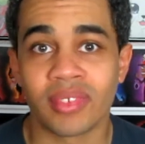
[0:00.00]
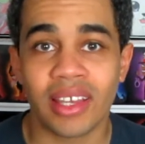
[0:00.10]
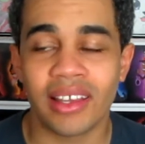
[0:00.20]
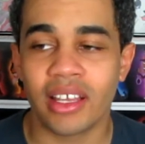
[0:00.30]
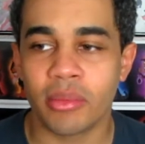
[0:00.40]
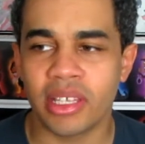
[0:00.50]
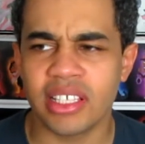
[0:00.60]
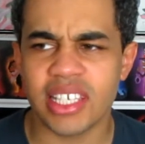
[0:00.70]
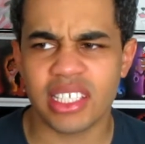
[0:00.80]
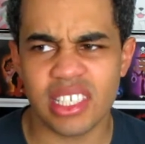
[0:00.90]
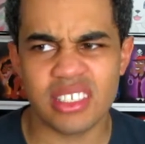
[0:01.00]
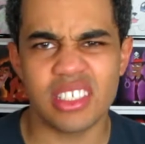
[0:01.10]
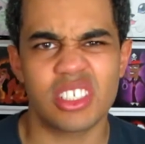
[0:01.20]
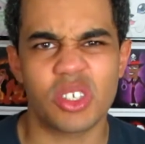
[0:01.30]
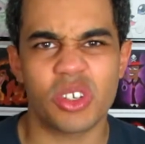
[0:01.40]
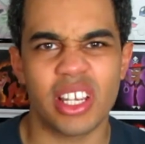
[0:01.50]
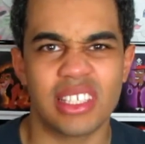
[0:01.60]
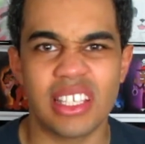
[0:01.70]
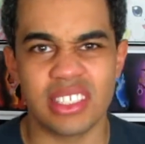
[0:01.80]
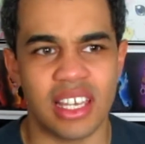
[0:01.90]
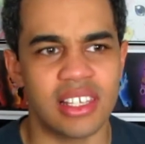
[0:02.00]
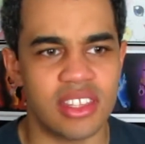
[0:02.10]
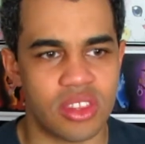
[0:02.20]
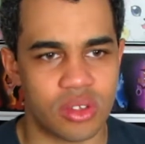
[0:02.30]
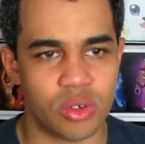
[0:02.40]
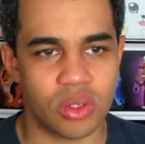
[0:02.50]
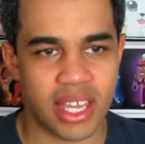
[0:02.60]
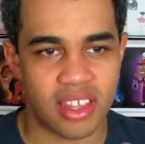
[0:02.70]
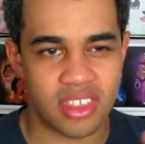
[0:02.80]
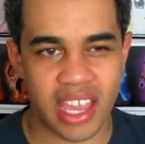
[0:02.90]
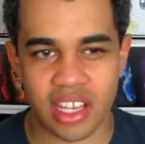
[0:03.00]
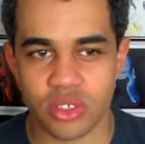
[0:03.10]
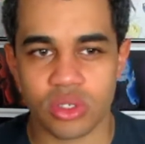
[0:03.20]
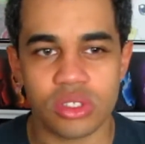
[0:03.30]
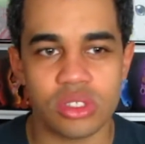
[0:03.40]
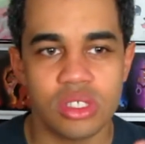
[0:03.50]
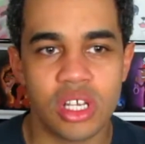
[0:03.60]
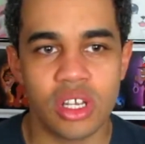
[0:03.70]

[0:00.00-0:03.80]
And they take a Disney story and they tell it through like a theatrical